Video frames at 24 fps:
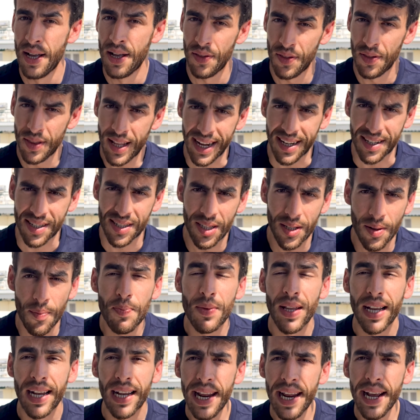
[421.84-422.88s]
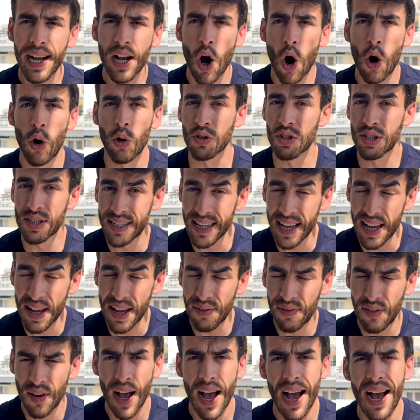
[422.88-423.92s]
Next, click on
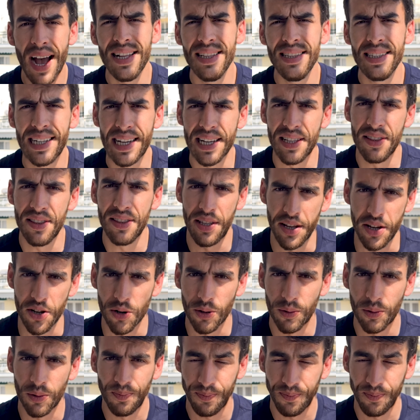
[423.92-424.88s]
Save and Continue.